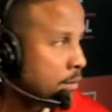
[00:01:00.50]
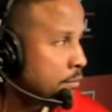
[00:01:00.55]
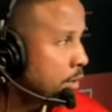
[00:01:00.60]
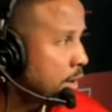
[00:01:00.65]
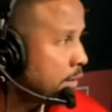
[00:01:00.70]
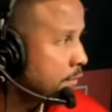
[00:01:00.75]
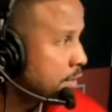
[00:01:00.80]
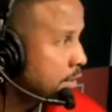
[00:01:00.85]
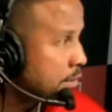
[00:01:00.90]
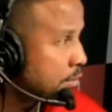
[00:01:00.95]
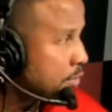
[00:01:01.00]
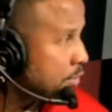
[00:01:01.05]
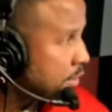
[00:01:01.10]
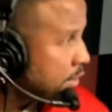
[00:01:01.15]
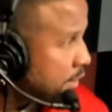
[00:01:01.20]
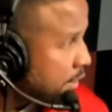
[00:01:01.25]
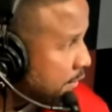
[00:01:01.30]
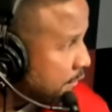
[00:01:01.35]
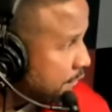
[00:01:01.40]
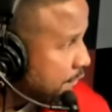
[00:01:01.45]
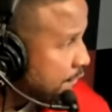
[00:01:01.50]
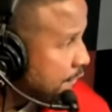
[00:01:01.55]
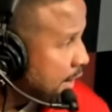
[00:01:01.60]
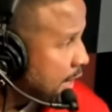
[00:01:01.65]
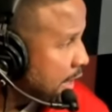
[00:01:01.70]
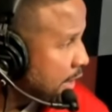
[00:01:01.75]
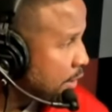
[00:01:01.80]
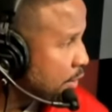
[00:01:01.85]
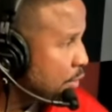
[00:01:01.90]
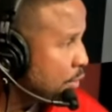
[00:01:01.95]
Ravi Lula a
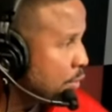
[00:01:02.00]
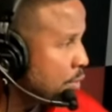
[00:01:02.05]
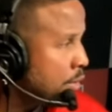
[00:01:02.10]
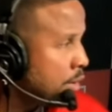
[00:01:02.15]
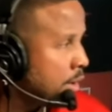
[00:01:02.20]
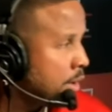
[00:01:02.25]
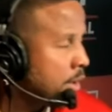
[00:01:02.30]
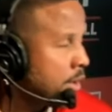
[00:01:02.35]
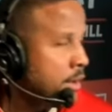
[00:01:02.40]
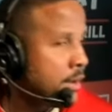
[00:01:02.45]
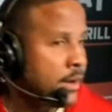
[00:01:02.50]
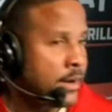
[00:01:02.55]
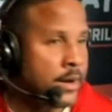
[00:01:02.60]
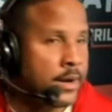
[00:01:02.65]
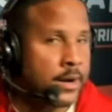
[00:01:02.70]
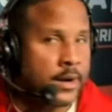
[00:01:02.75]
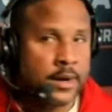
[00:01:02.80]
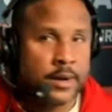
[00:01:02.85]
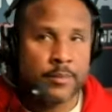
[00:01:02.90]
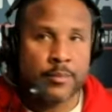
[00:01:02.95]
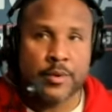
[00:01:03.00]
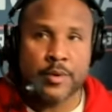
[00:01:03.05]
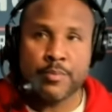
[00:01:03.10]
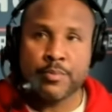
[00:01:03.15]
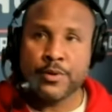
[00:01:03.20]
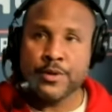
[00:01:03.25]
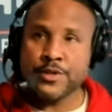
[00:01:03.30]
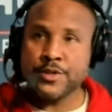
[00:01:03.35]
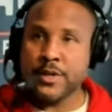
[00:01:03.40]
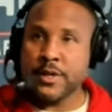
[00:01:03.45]
follow. Um, we
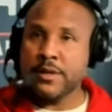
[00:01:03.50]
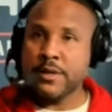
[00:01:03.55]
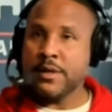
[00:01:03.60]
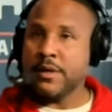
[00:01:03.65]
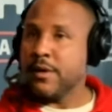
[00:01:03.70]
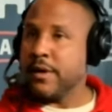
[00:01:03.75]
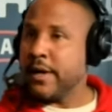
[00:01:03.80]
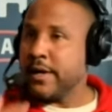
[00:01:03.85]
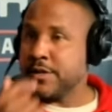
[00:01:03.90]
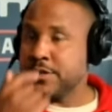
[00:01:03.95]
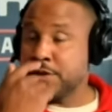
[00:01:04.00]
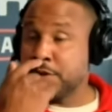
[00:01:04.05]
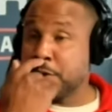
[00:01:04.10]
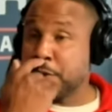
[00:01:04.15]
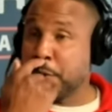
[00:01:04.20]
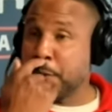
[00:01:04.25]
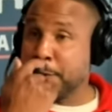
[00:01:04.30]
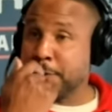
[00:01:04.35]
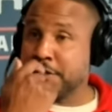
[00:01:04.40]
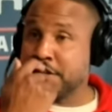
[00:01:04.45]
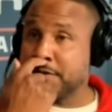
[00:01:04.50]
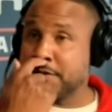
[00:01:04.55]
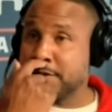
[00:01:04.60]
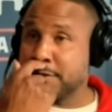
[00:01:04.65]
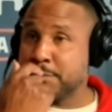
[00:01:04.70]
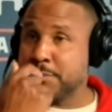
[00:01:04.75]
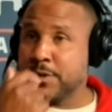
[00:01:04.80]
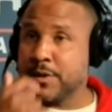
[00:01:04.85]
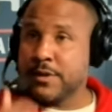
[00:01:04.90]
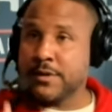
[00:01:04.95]
appreciate the interaction. You can always give us a
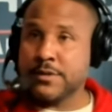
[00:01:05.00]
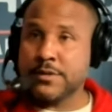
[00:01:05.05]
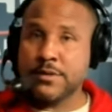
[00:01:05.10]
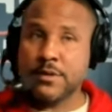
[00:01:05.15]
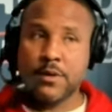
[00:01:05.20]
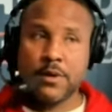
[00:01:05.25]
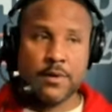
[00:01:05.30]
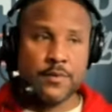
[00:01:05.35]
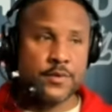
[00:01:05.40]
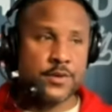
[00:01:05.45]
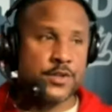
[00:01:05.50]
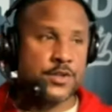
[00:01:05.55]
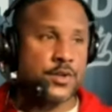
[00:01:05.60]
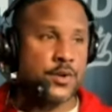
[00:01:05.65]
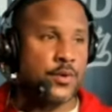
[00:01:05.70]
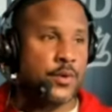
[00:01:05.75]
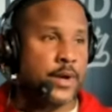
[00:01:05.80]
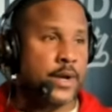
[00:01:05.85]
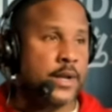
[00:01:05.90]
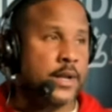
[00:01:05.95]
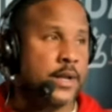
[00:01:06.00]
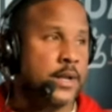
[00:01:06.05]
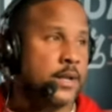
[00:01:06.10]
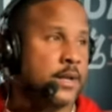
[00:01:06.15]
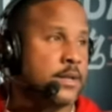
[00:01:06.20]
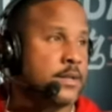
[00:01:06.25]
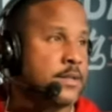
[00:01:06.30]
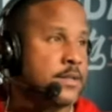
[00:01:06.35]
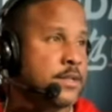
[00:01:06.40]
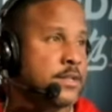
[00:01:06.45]
buzz on the show,
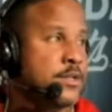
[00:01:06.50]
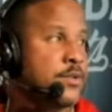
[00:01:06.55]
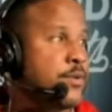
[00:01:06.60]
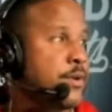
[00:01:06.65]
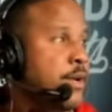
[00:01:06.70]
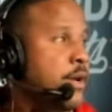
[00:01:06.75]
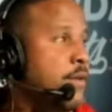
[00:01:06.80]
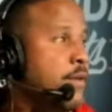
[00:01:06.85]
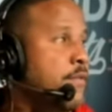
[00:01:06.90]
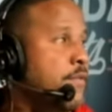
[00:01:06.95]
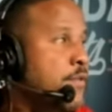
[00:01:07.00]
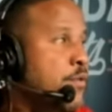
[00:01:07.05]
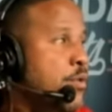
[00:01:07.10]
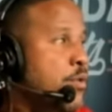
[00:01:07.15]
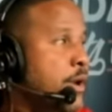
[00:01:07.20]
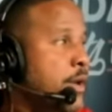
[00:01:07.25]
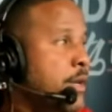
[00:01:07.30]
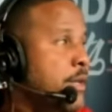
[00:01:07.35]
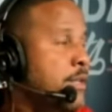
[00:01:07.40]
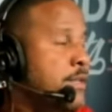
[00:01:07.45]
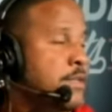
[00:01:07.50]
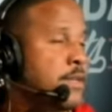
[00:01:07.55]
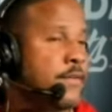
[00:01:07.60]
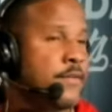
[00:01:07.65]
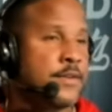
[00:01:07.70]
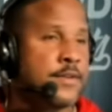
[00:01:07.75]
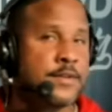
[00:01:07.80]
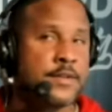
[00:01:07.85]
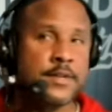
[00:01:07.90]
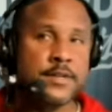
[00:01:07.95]
888 638
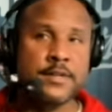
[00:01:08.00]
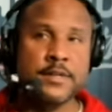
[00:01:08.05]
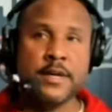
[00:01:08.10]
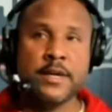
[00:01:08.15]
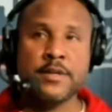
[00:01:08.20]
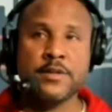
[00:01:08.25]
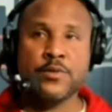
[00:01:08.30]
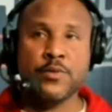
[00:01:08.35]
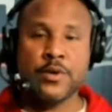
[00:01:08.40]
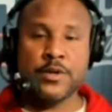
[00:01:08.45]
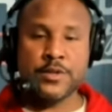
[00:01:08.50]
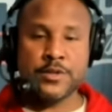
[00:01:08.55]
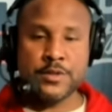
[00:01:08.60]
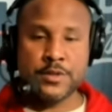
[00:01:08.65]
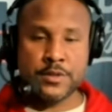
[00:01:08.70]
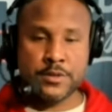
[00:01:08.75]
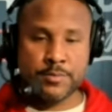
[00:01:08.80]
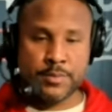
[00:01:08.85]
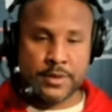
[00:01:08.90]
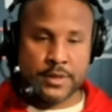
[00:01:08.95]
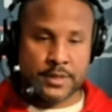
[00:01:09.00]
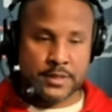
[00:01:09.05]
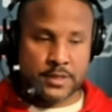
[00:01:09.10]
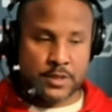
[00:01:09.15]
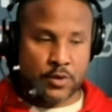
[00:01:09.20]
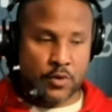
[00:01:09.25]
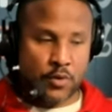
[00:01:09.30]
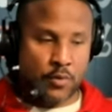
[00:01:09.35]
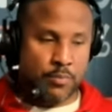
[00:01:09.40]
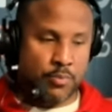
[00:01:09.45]
4876, and ask questions because the
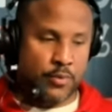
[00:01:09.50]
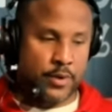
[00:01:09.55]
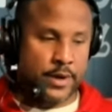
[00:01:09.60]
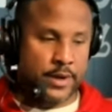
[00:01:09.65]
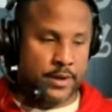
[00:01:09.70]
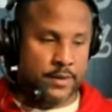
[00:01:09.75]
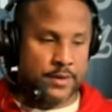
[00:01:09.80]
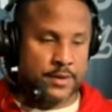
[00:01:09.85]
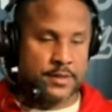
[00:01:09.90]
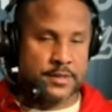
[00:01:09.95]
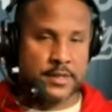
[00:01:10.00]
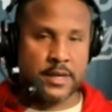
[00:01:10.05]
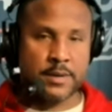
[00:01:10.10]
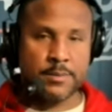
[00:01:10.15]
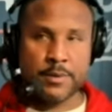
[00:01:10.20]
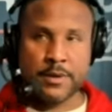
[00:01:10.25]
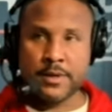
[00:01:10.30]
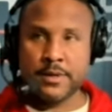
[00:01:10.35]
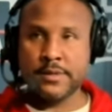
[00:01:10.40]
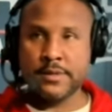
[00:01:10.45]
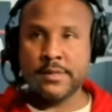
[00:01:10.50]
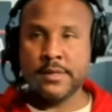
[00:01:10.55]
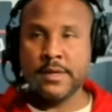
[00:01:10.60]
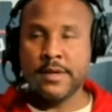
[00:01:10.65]
whole point of this segment is